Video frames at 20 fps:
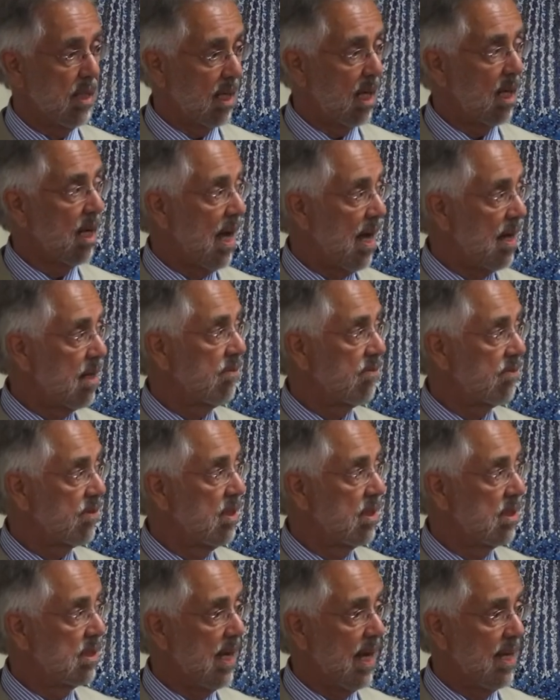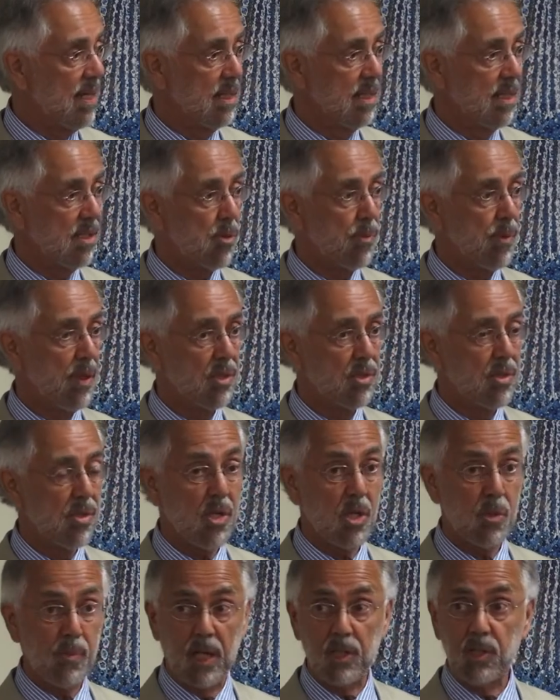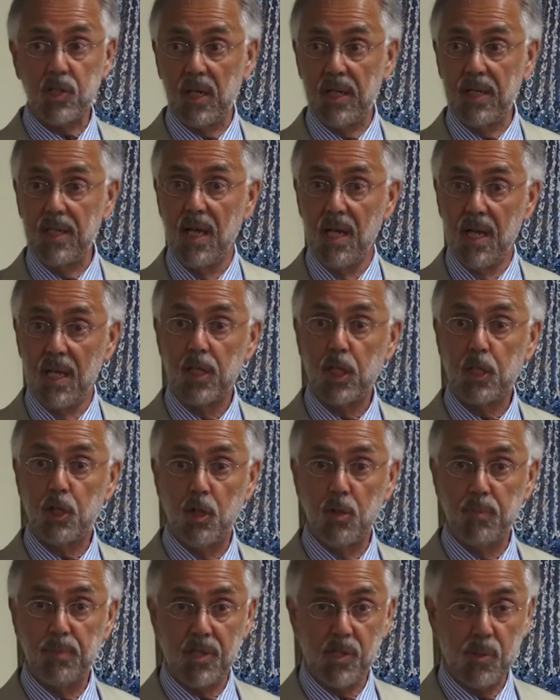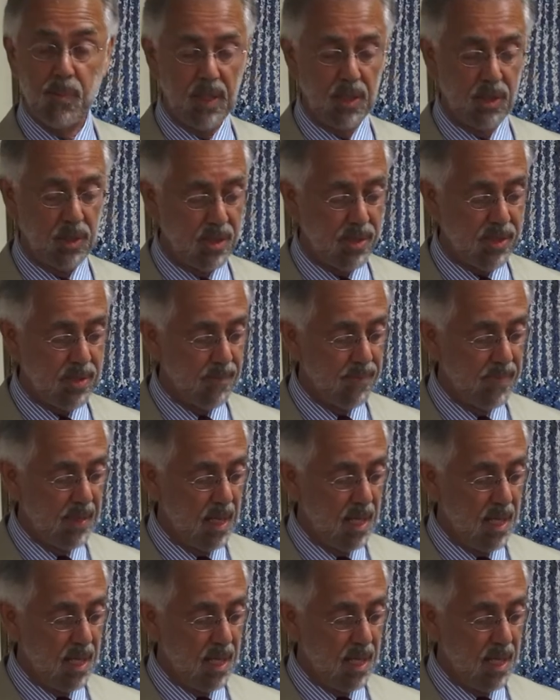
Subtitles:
did a lot of Kennedy's speeches, especially the Cuba speeches.